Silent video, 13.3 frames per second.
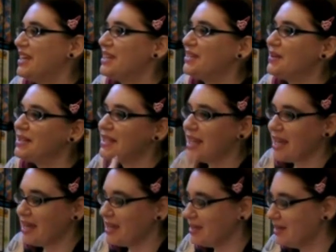So it's
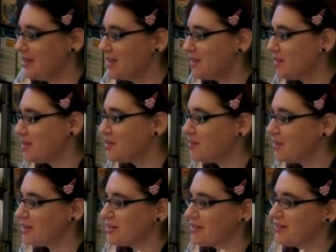like, so some
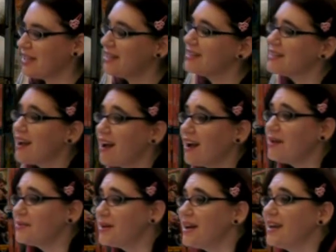readers have said it's
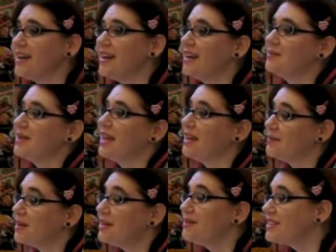heartbreaking, and I'm like,
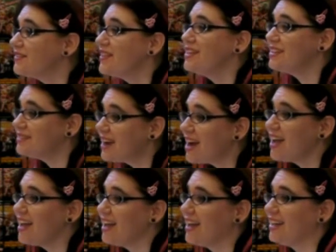but it was fun to
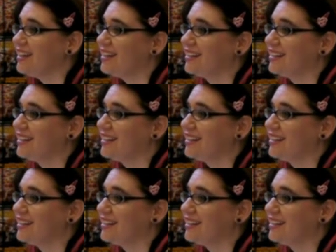write.